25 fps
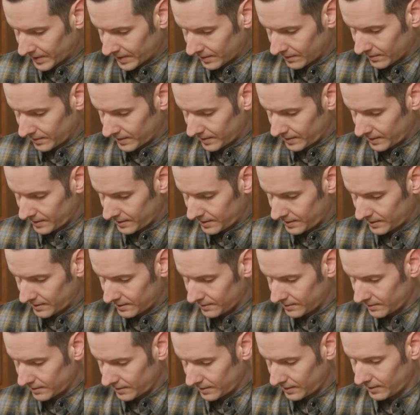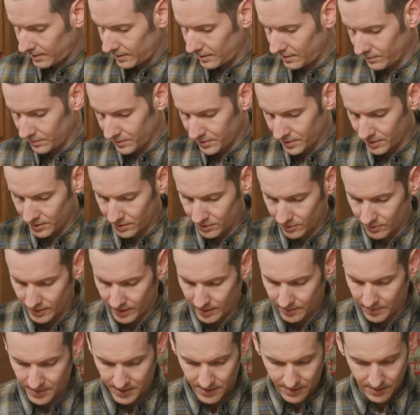Alright, and we'll just
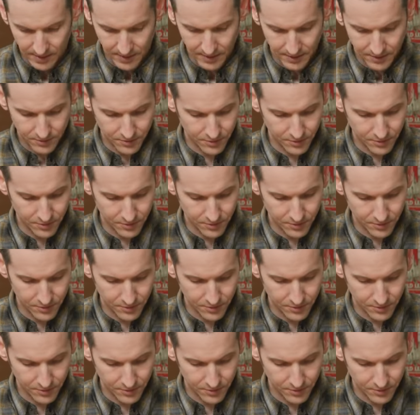grab a slotted